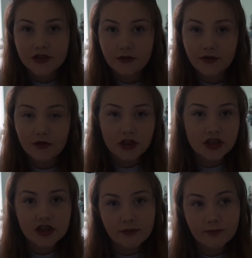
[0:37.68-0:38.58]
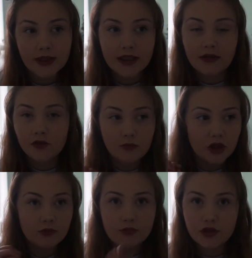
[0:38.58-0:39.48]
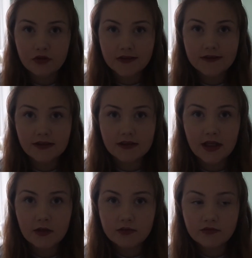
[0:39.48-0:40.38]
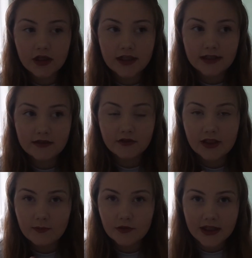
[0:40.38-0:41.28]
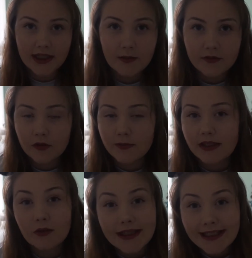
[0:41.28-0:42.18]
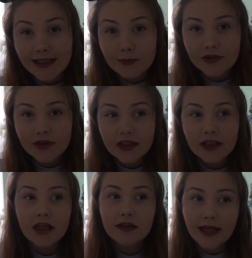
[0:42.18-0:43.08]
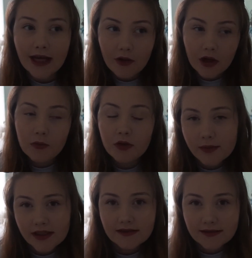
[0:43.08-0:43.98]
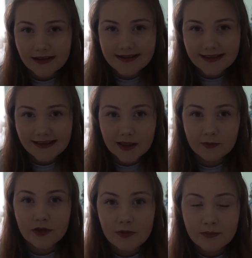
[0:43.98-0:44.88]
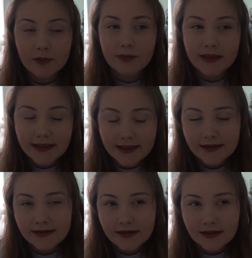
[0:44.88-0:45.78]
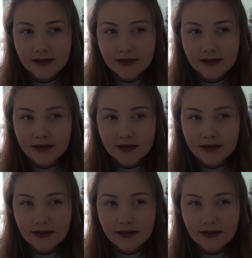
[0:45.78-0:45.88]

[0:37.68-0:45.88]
ado, I thought I'd just jump in. I've got my computer set up right next to the camera here with all my little clips. Now, I will be inserting clips, but please